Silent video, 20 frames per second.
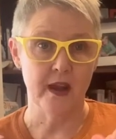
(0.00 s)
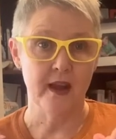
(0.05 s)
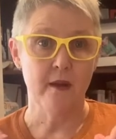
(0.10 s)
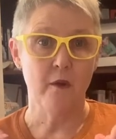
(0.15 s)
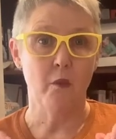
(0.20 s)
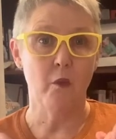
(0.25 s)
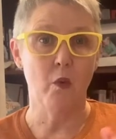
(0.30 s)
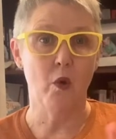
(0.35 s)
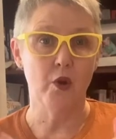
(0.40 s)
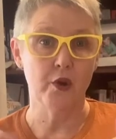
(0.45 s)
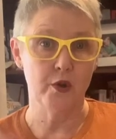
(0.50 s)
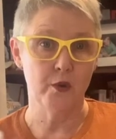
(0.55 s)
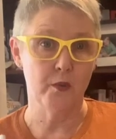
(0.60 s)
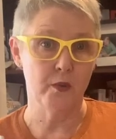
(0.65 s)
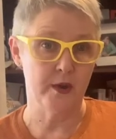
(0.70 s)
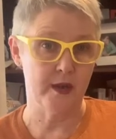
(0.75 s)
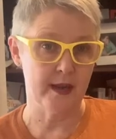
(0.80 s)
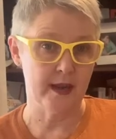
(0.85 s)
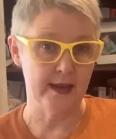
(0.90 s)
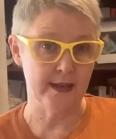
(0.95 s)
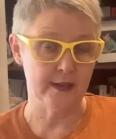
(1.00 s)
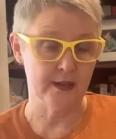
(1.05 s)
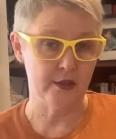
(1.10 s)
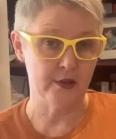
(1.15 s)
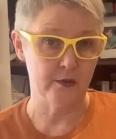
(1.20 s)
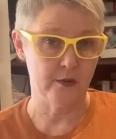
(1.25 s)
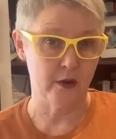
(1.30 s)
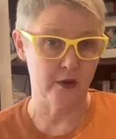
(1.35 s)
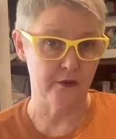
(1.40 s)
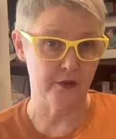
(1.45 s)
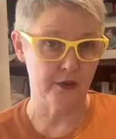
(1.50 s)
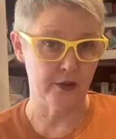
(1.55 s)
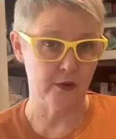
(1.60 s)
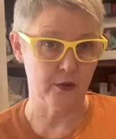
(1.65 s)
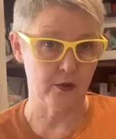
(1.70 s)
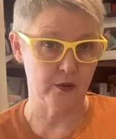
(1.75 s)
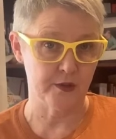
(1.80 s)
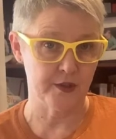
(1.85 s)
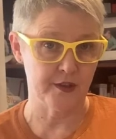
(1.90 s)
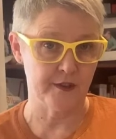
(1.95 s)
what you would need to do over the
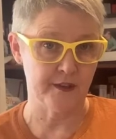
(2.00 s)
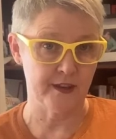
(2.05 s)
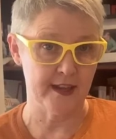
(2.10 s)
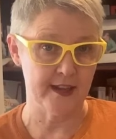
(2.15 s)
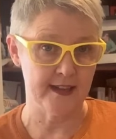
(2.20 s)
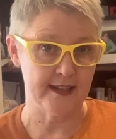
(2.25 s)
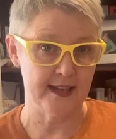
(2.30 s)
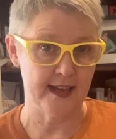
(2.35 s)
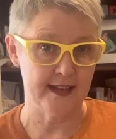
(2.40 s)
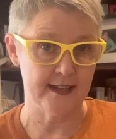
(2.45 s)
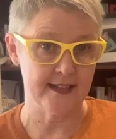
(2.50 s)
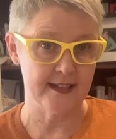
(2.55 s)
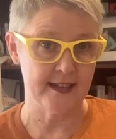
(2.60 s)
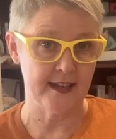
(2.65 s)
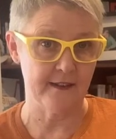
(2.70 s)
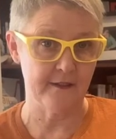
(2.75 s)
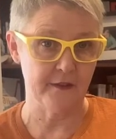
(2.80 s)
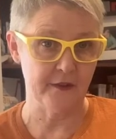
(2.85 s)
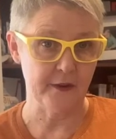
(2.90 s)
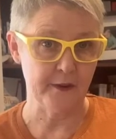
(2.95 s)
course of the intensive.